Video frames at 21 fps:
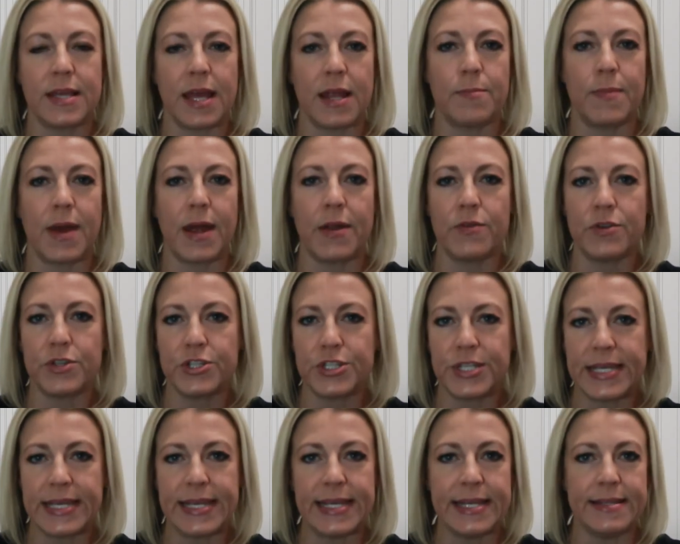and my
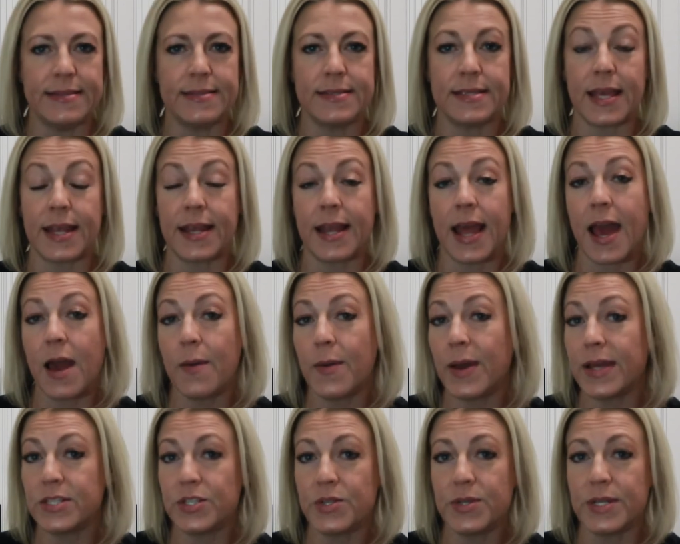routines and how
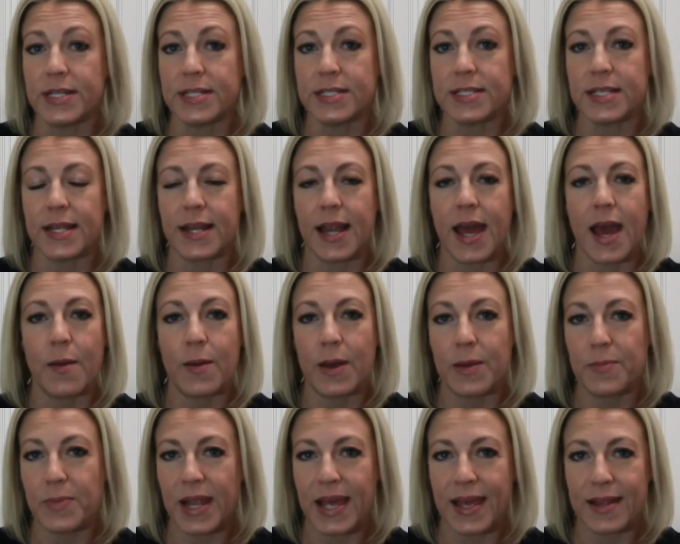I do it and how
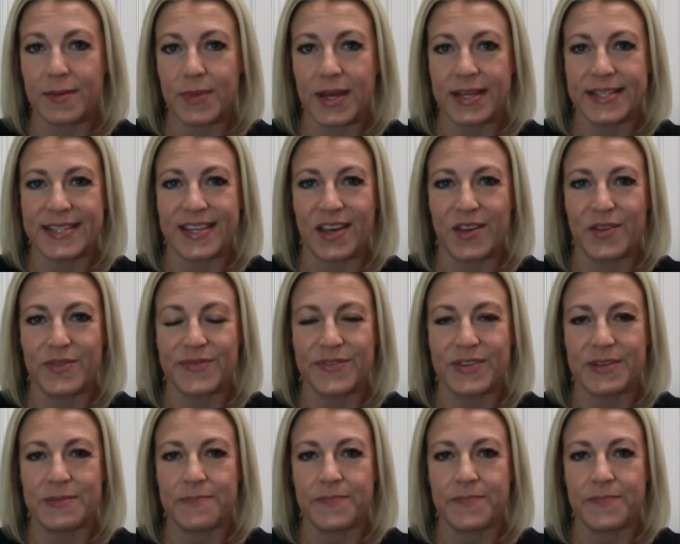I plan myself.